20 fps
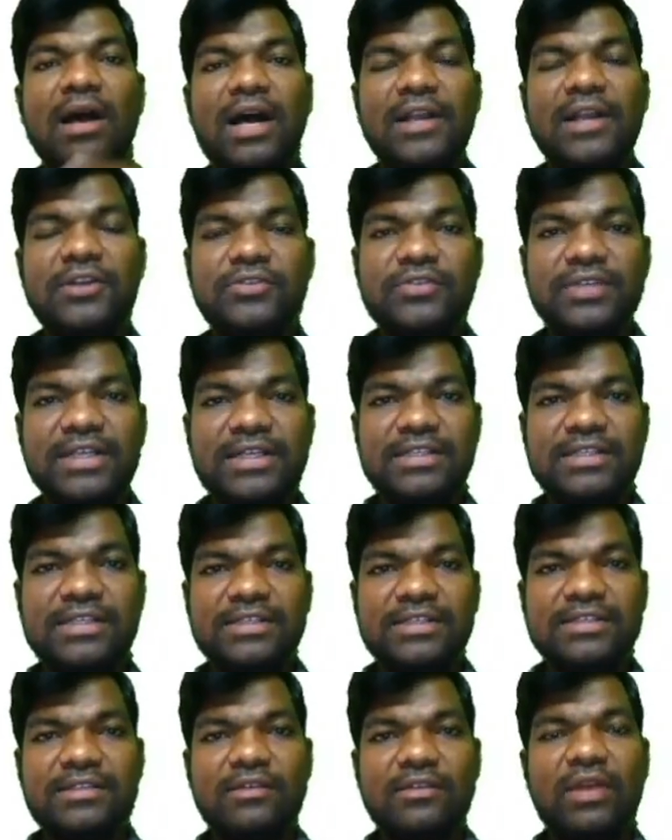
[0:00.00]
Hello
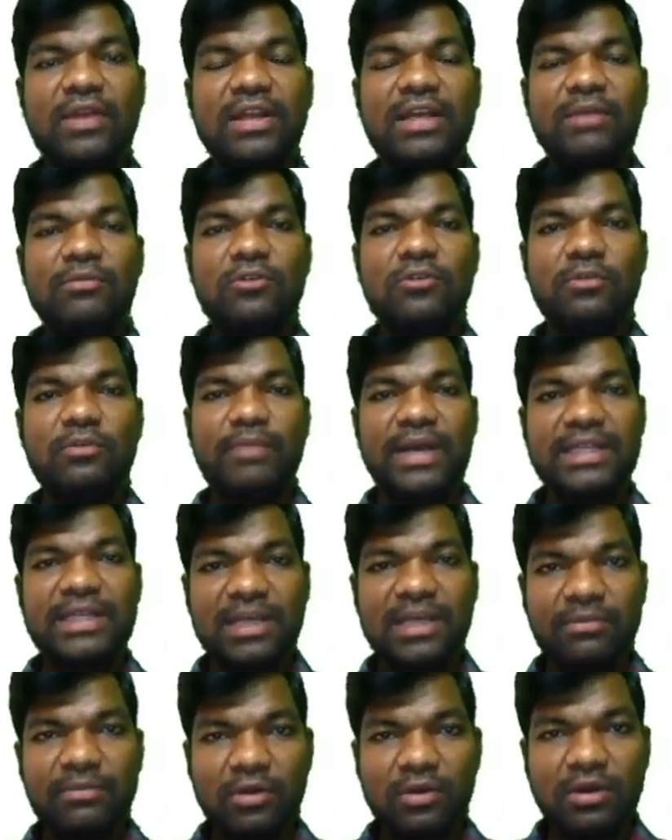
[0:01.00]
students, welcome to
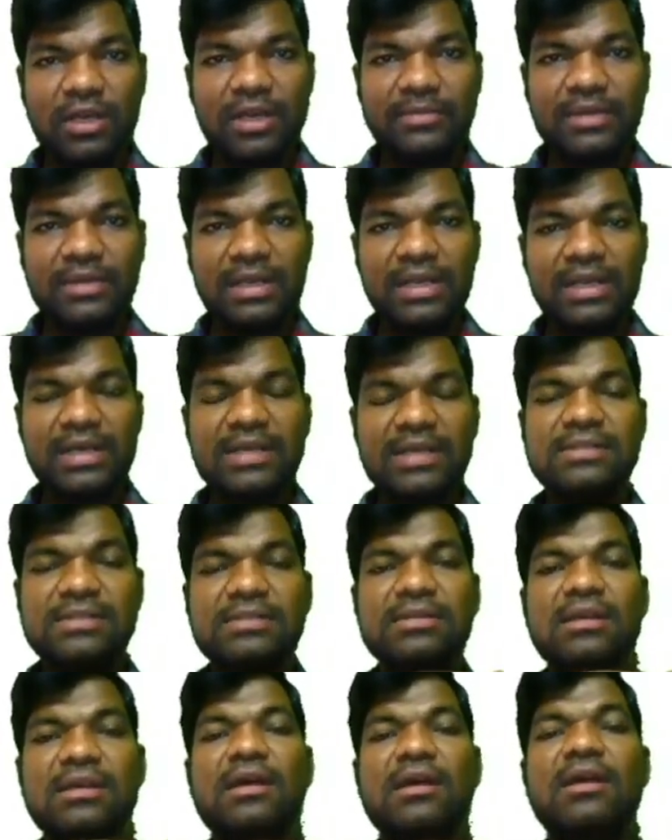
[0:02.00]
Python programming
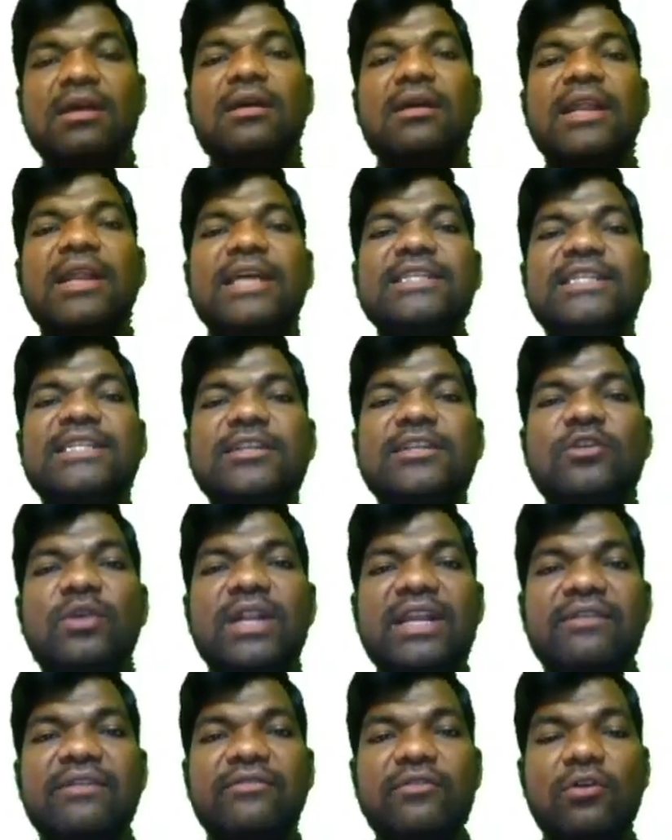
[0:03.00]
class, lecture
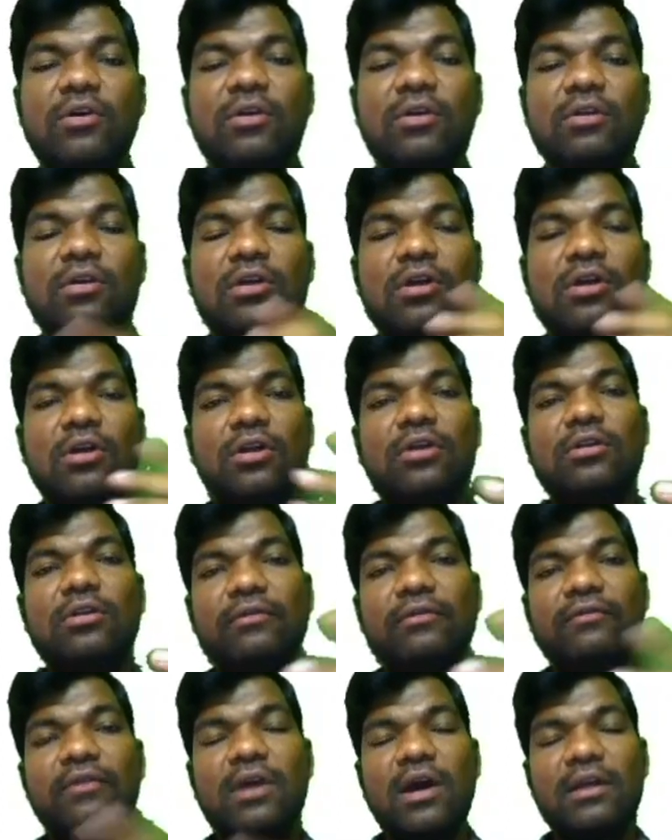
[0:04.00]
24.
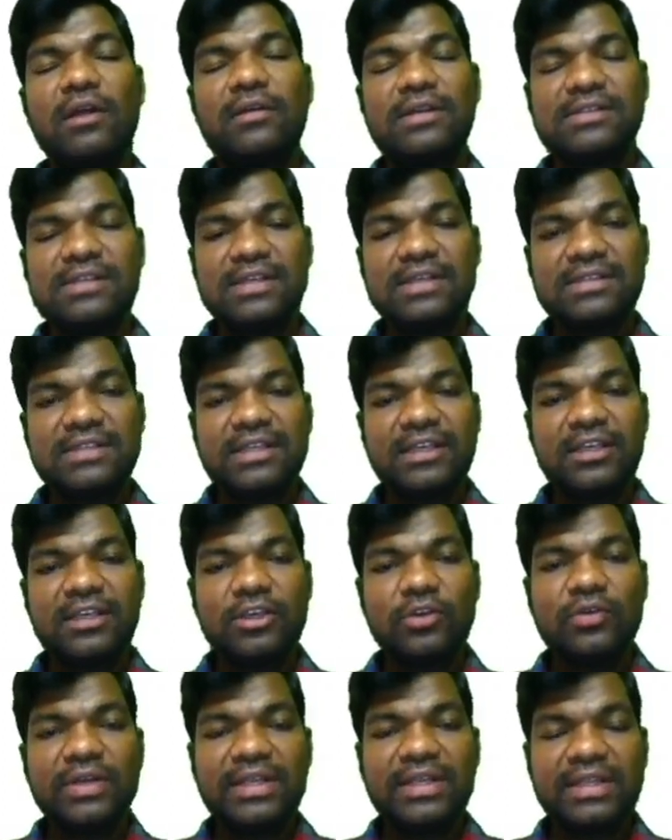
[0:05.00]
We are discussing
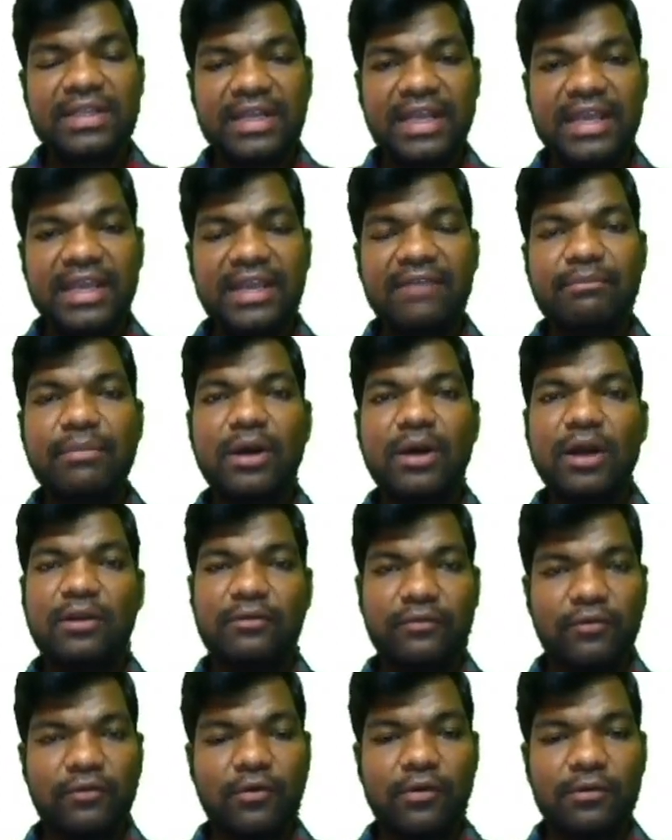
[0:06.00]
unit 3
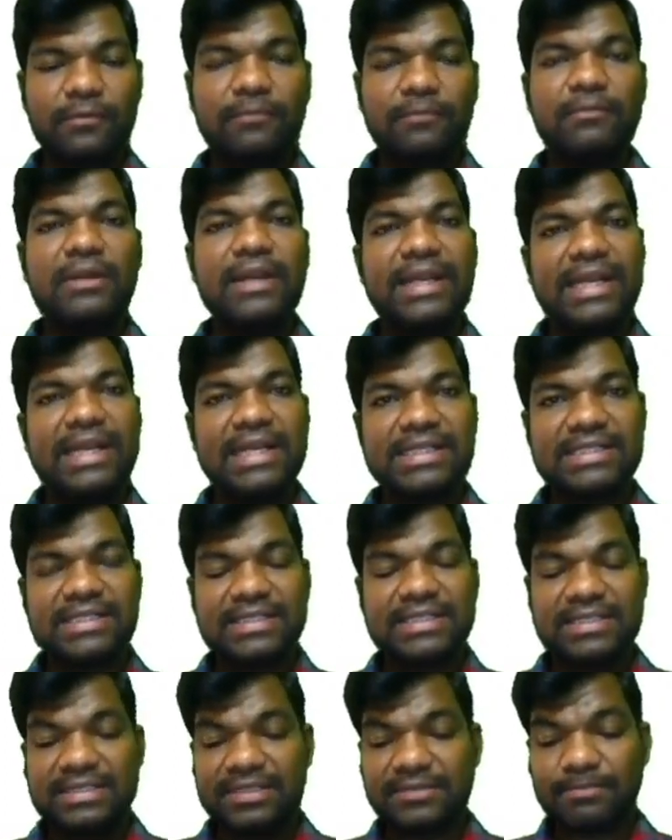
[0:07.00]
part 4,
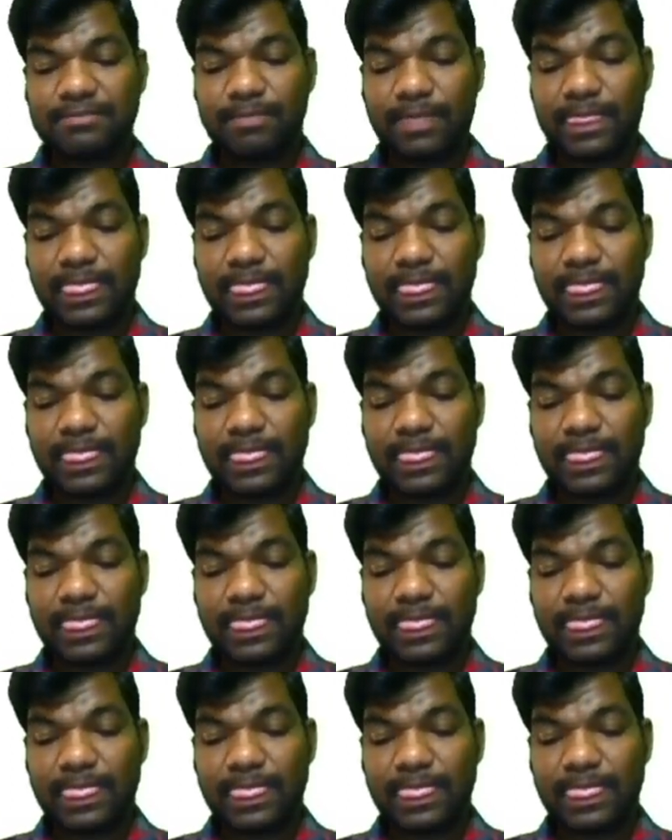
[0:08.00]
lists.